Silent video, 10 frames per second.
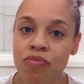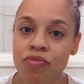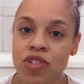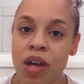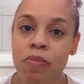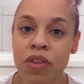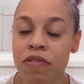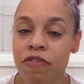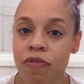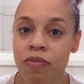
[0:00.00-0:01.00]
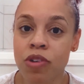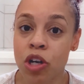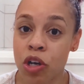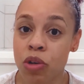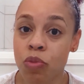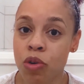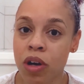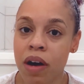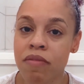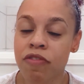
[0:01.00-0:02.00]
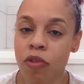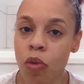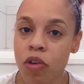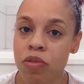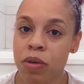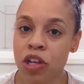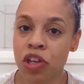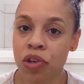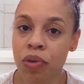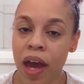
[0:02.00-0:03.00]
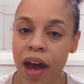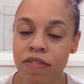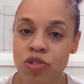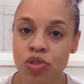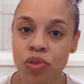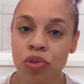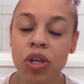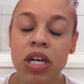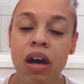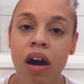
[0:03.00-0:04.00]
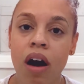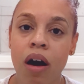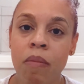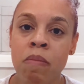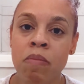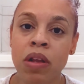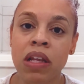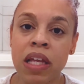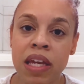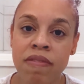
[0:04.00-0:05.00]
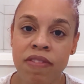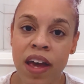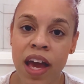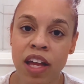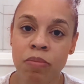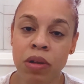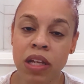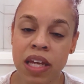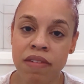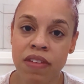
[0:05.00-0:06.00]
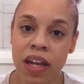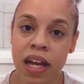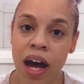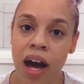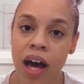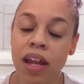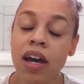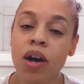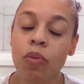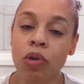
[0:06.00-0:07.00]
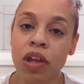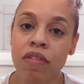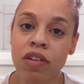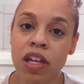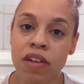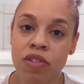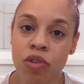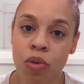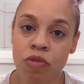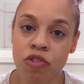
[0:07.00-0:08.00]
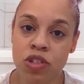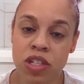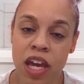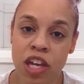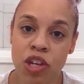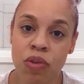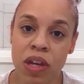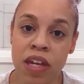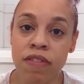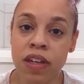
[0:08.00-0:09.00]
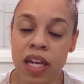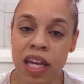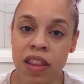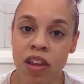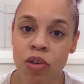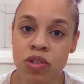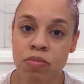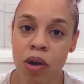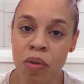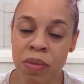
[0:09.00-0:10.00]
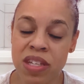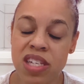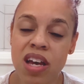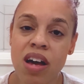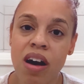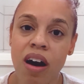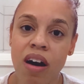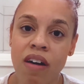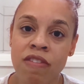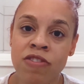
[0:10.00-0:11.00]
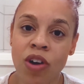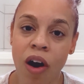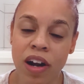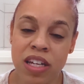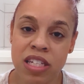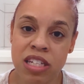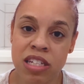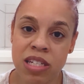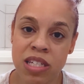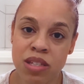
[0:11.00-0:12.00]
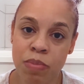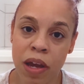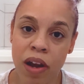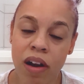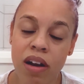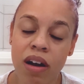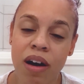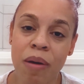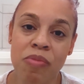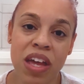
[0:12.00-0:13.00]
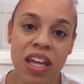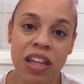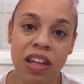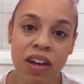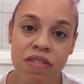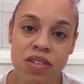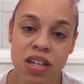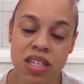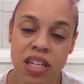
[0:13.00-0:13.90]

Something good will come forth, but you have to believe that, and believe that God will never leave you nor forsake you, even in those moments of darkness and despair. That He loves us.